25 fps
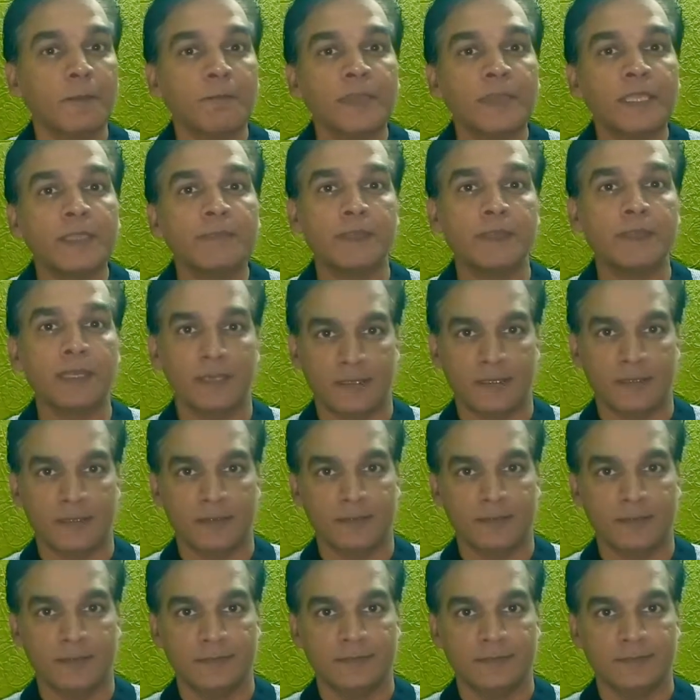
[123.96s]
people,
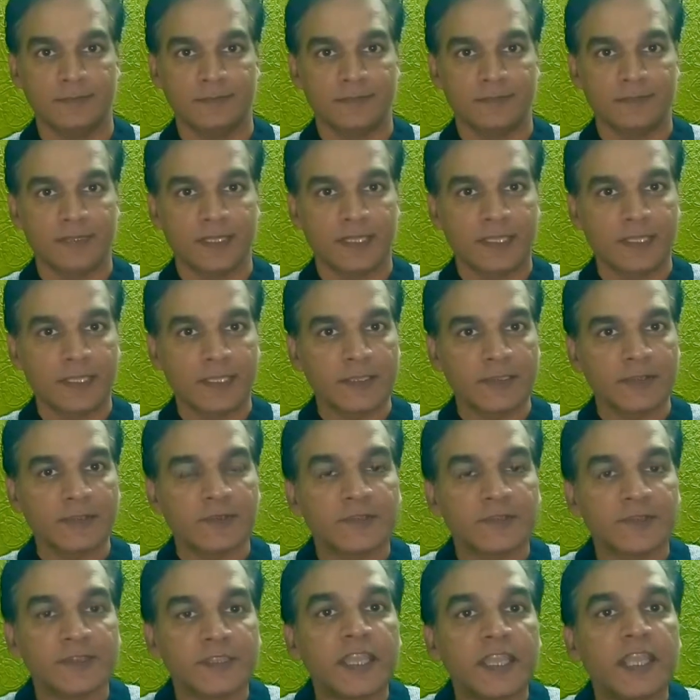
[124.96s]

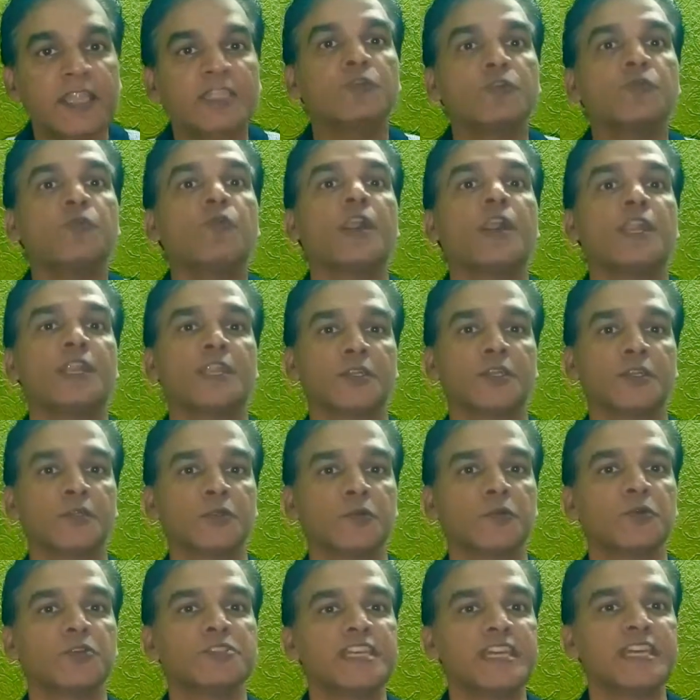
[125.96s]
they are the one
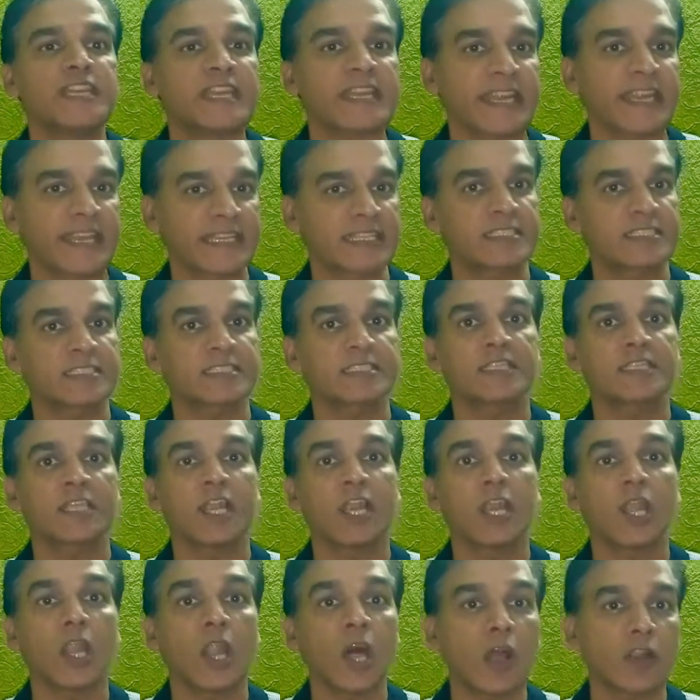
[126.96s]
who generates
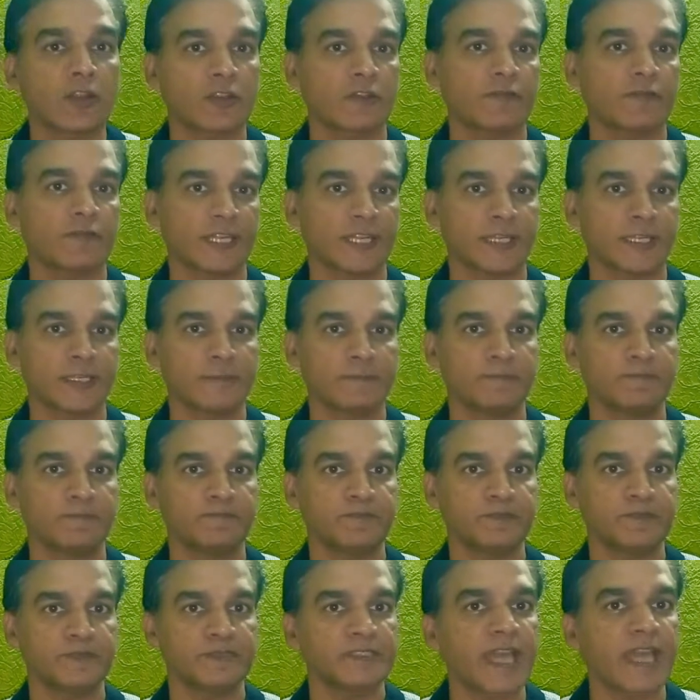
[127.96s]
lot of data.
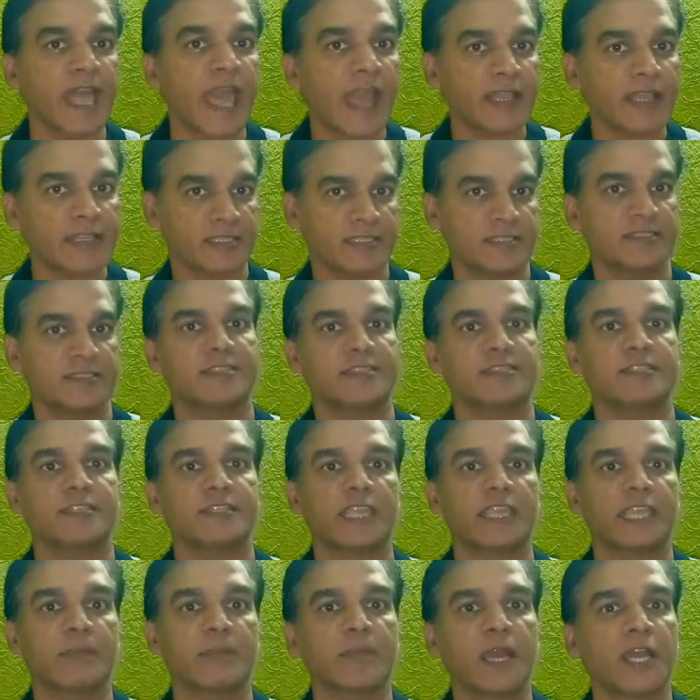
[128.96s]
The actions
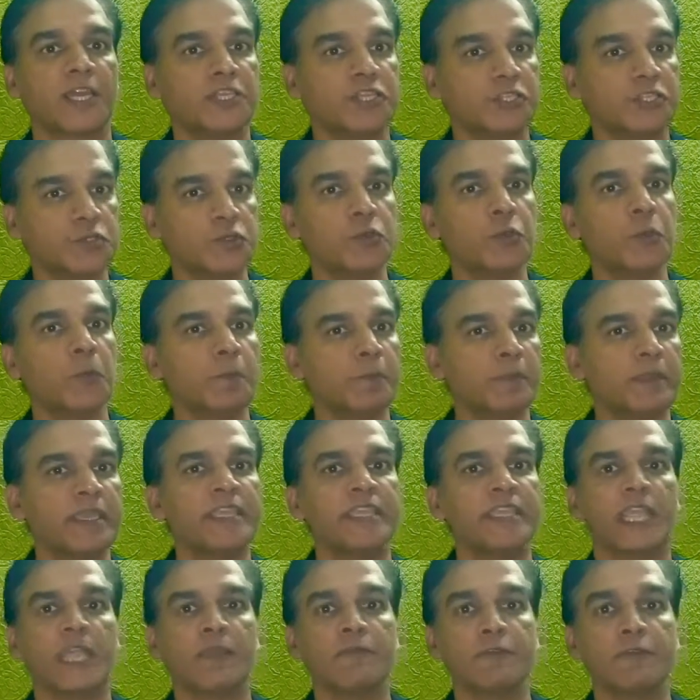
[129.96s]
taken by you,
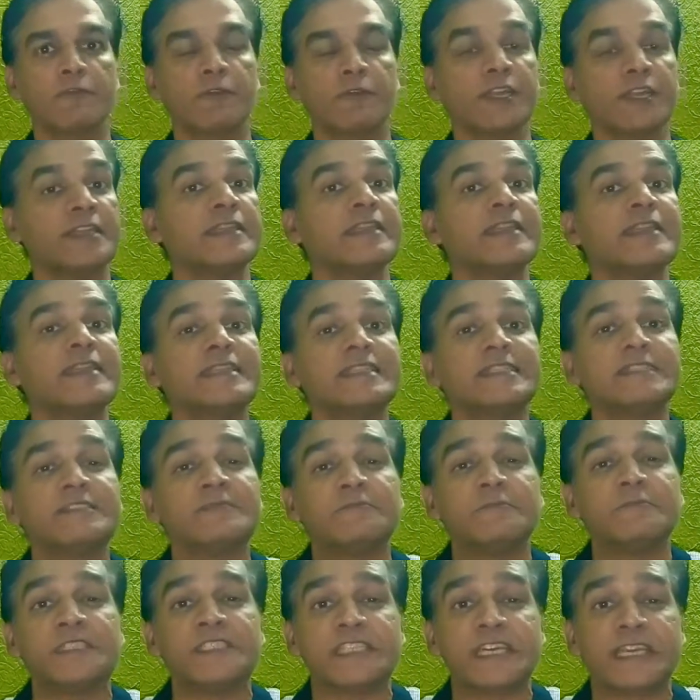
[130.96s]
me, everyone,
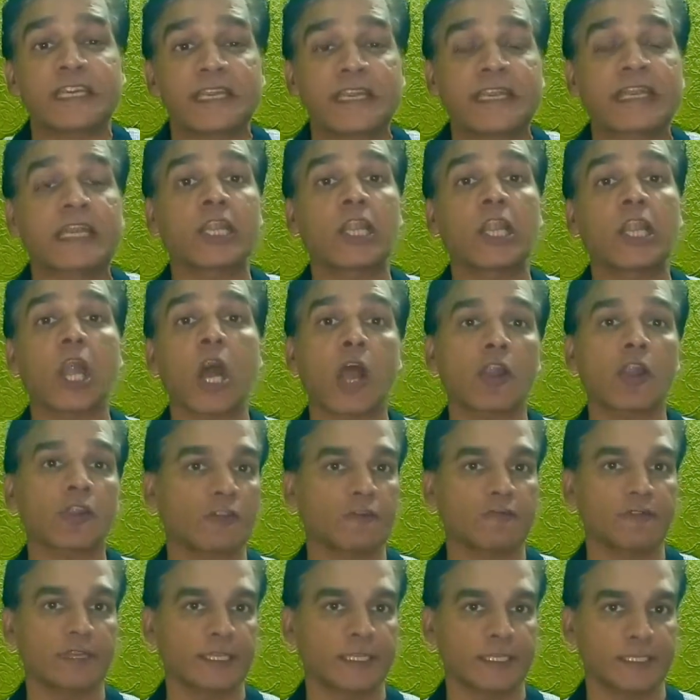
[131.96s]
we generate lot
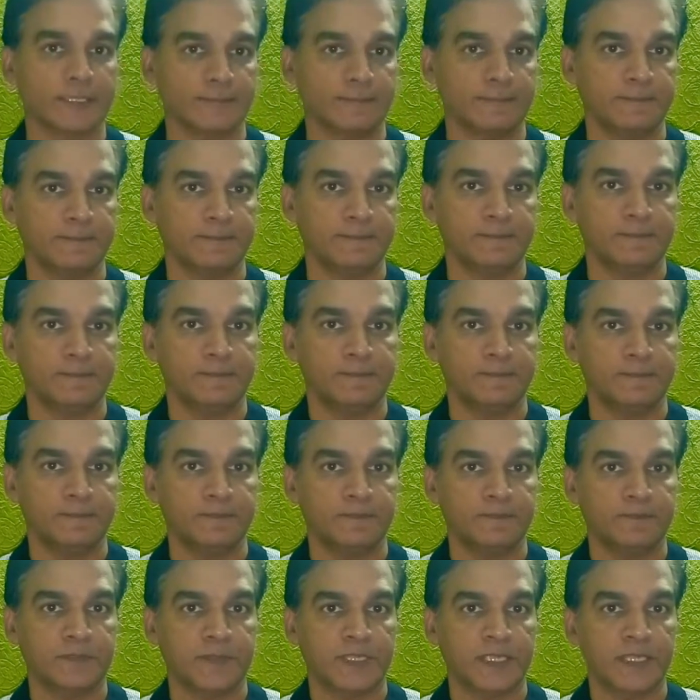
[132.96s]
of data.
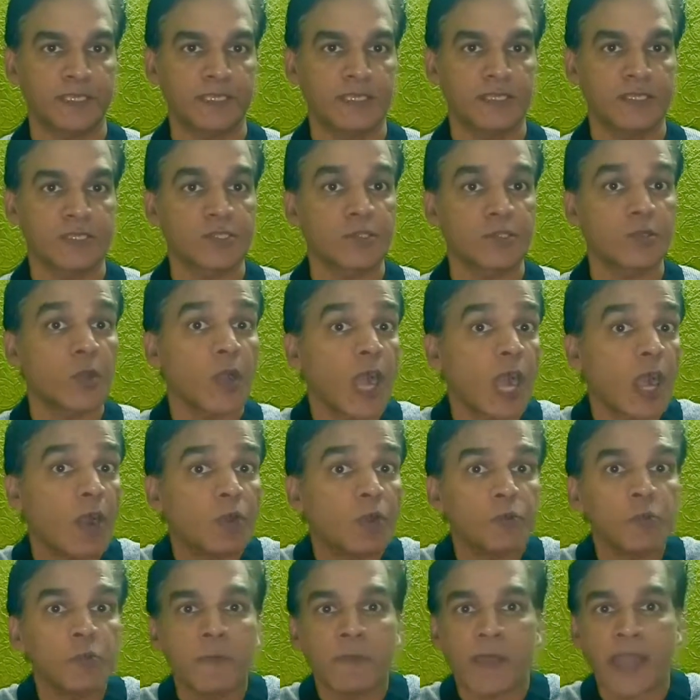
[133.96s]
So
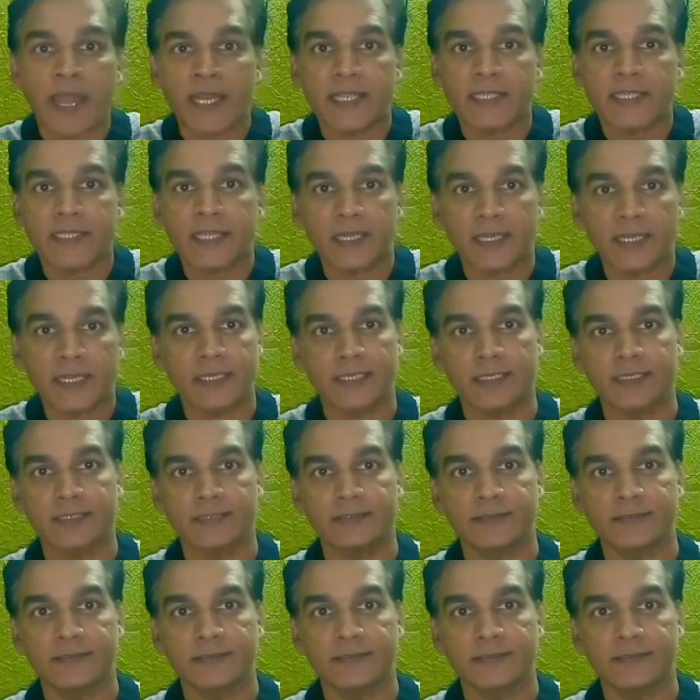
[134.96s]
how do we manage our data?